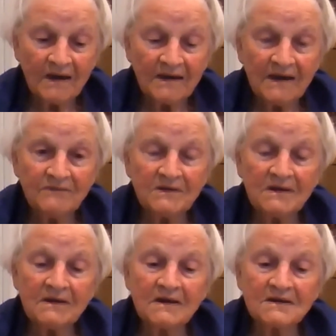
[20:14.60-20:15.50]
Even
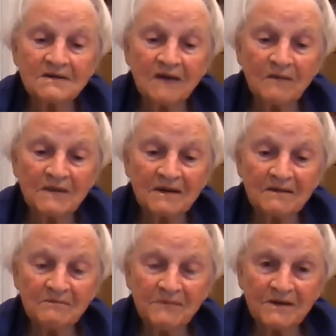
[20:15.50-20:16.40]
the Islamic
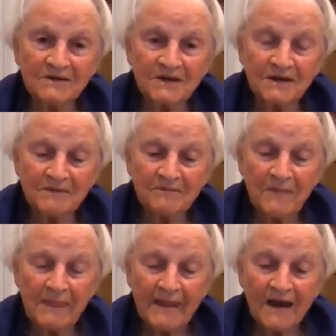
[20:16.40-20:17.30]
builder
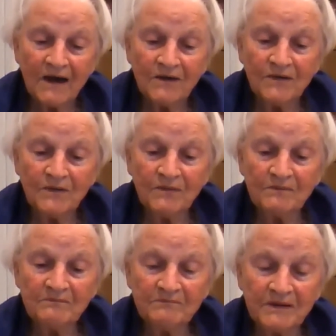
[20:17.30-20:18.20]
who
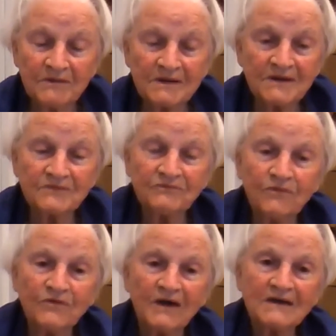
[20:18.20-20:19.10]
built this
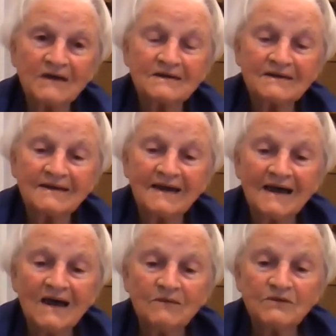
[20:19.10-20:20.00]
for us
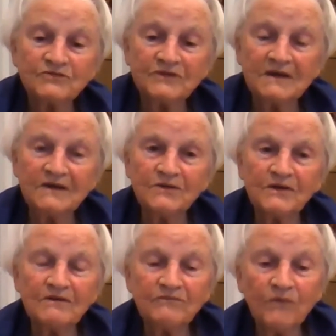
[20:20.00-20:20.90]
was really
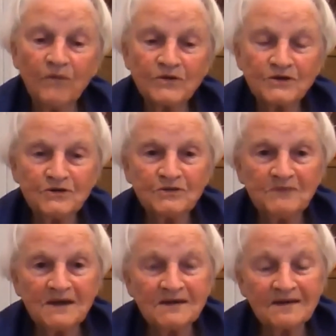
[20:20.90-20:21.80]
looking forward to
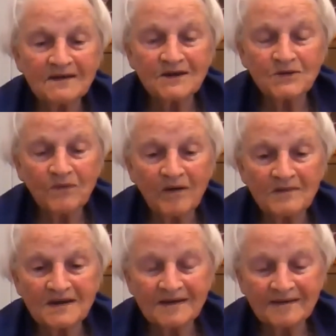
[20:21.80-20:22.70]
meeting this
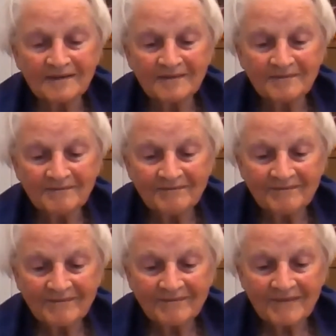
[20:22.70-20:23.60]
Swamiji
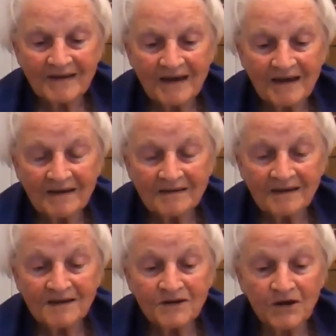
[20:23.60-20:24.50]
that
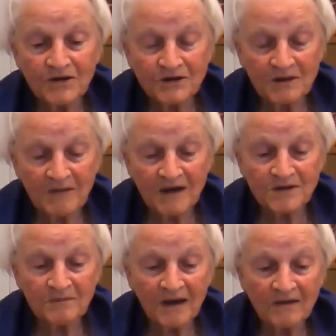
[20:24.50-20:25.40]
he's heard so much
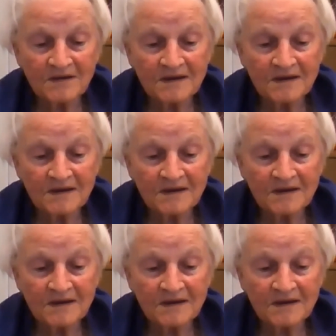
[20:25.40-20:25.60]
about.